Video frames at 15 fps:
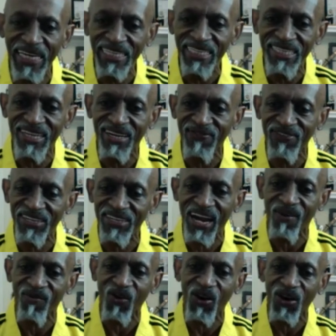stuff is
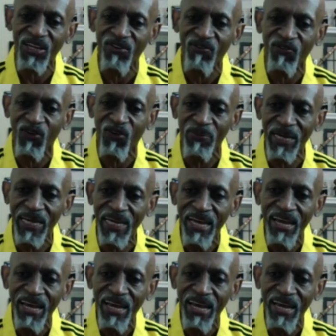not working for me.